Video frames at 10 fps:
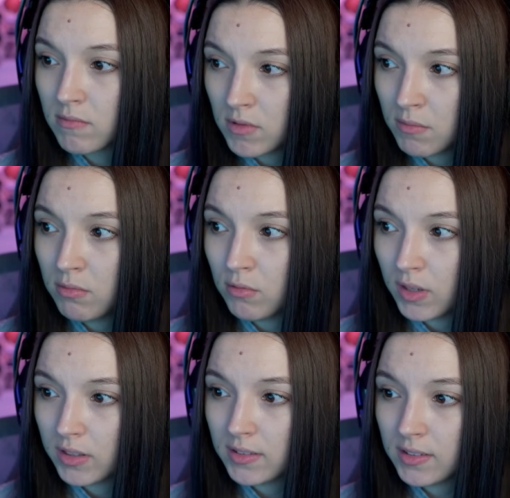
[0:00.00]
The blue
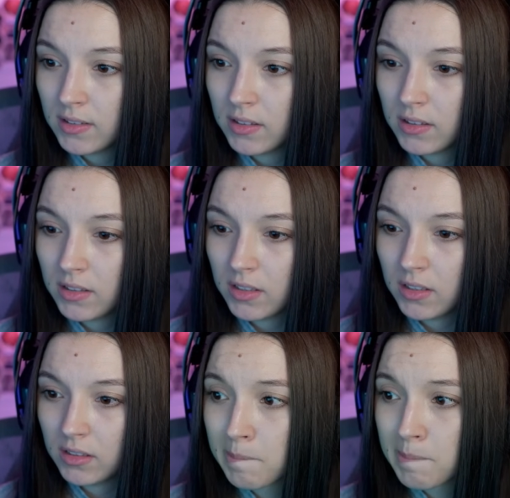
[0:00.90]
one. This is the T.
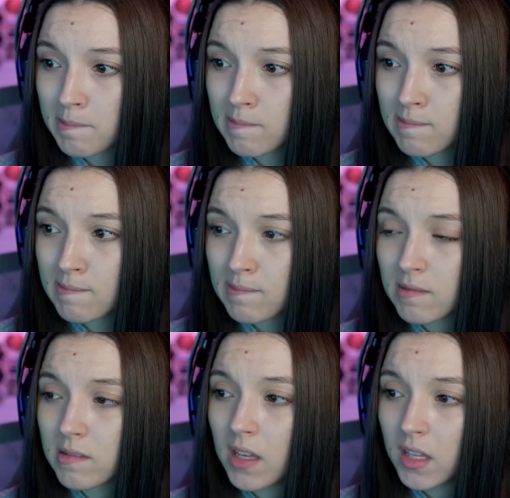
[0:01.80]

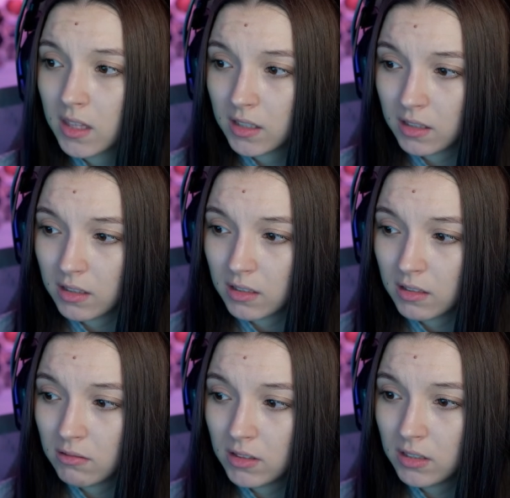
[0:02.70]
And the green
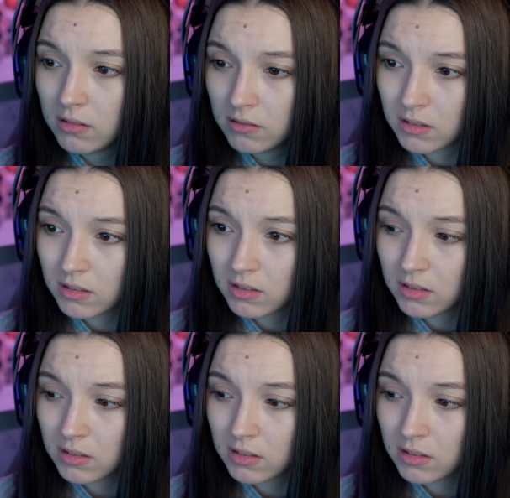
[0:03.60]
one. For the